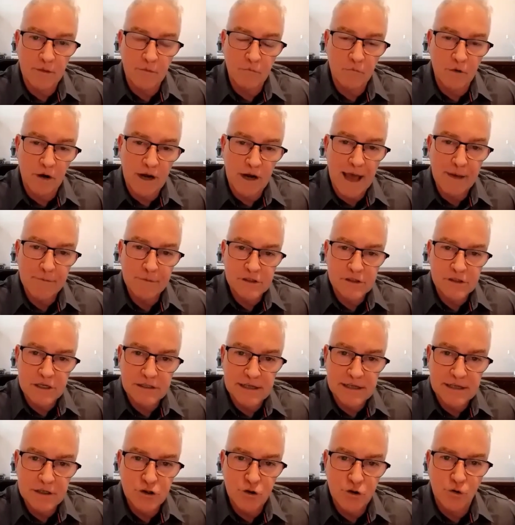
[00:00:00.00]
what happens
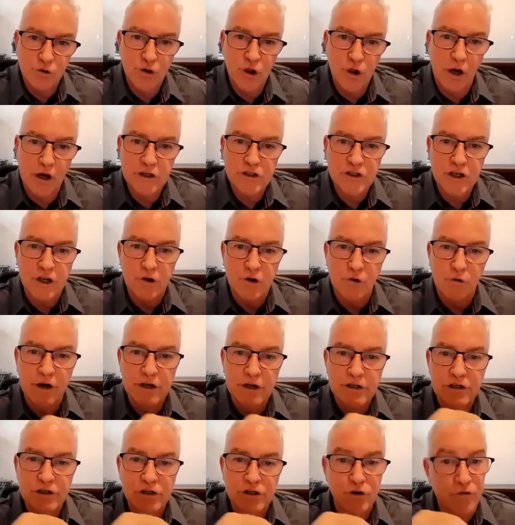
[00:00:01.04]
is as your knowledge
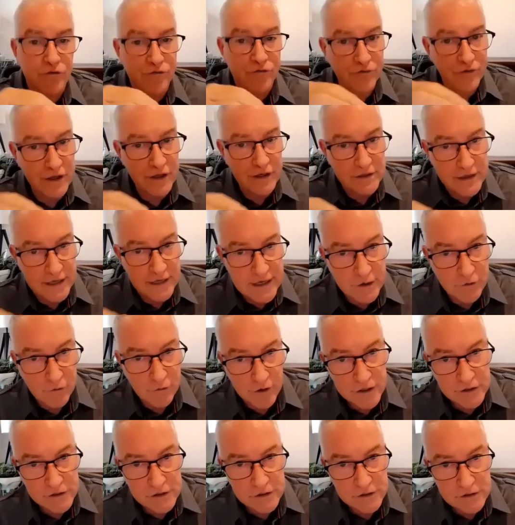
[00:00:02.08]
increases, your fear
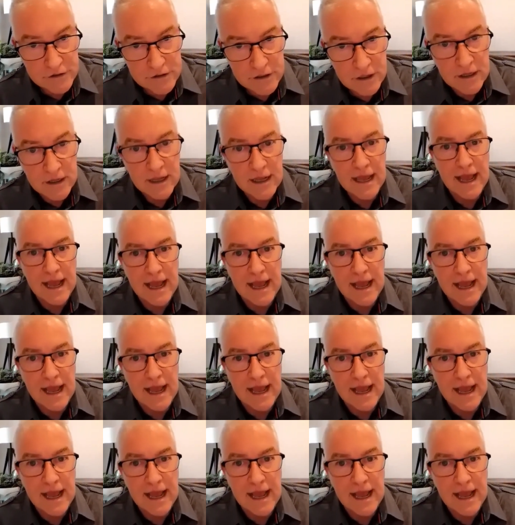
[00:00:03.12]
decreases,